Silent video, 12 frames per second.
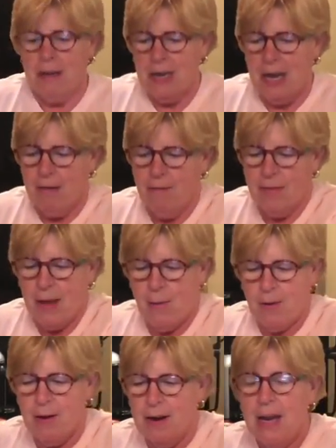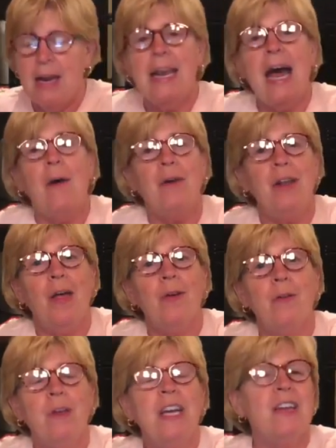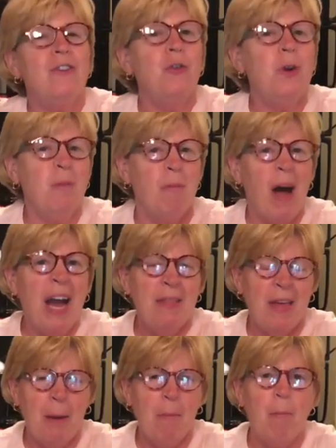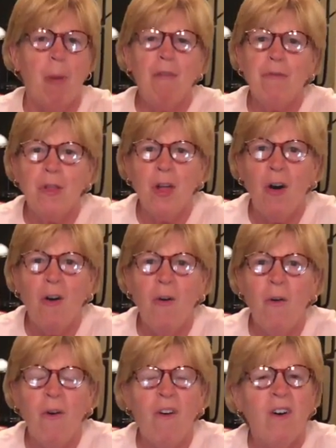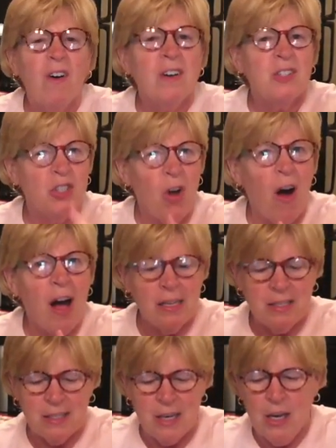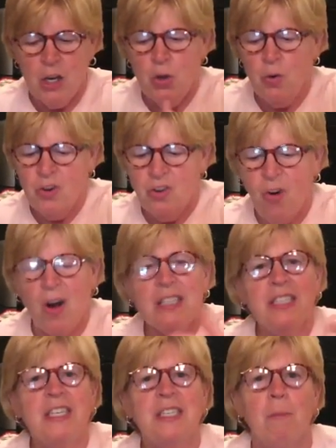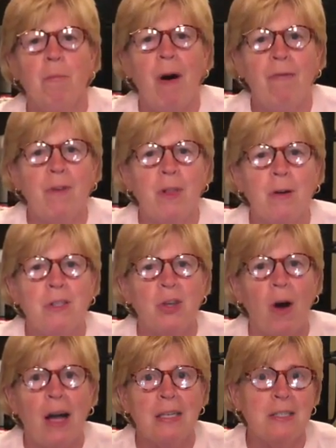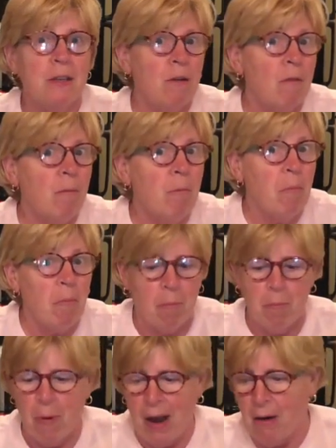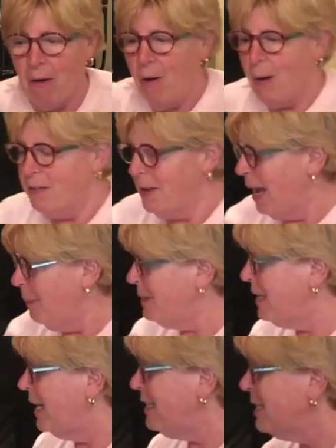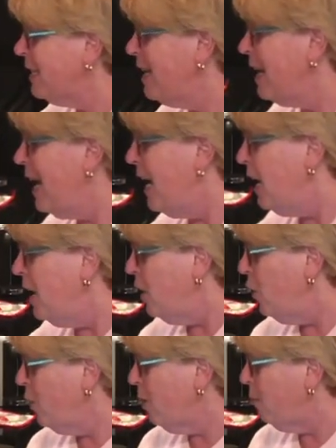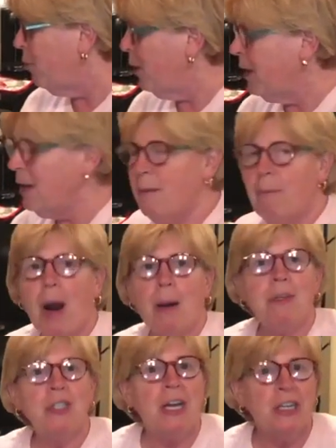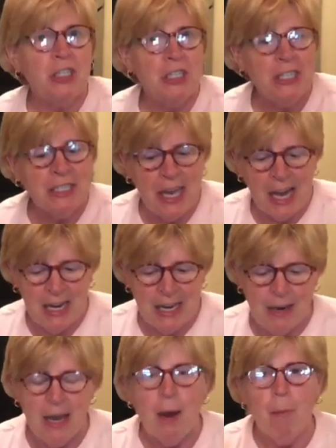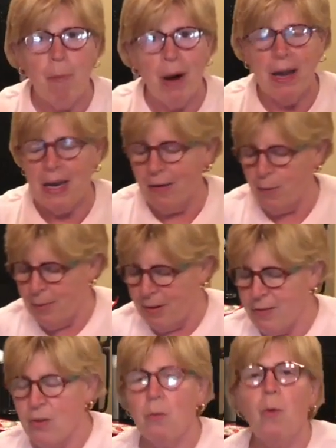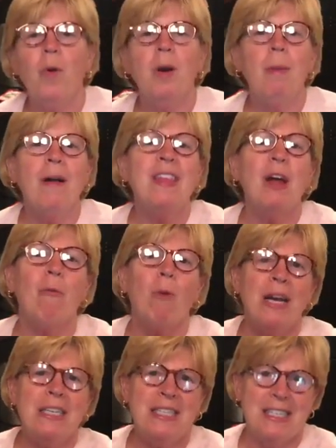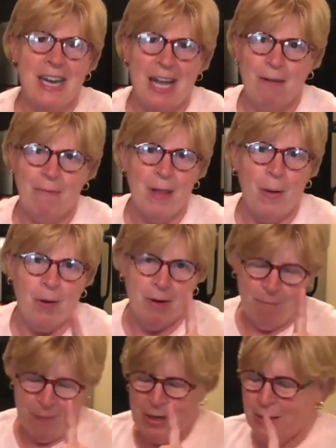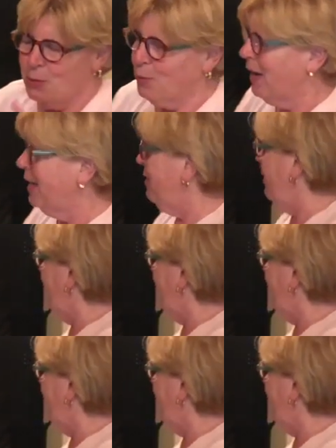cauliflower. Now, another thing is you can buy that buffalo sauce. You could toss this in buffalo sauce, I don't know, as an appetizer. You can put Parmesan cheese on it. But everybody says, well, what about that riced cauliflower? Here's what I do.